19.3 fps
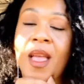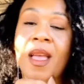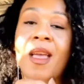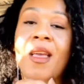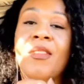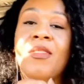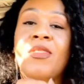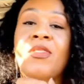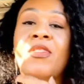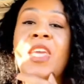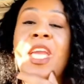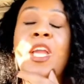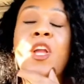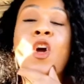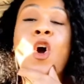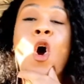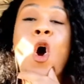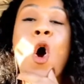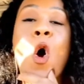They
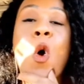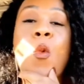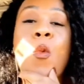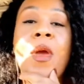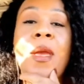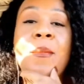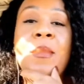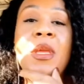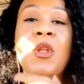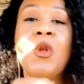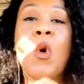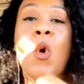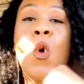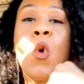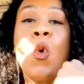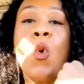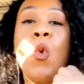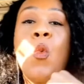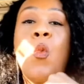call women
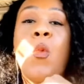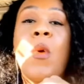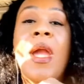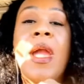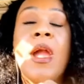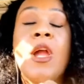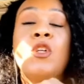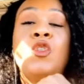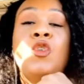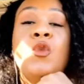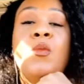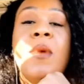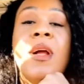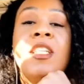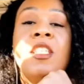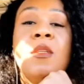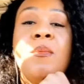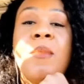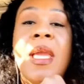who wear too
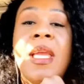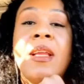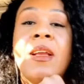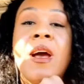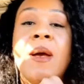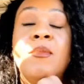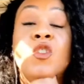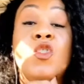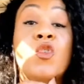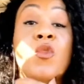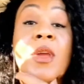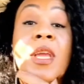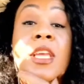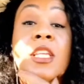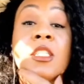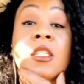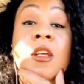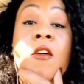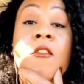much makeup
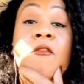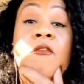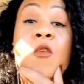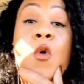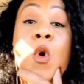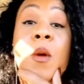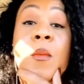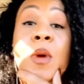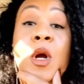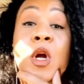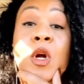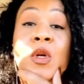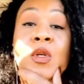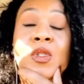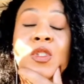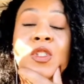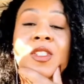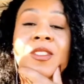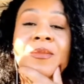
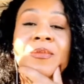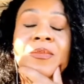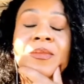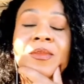transformers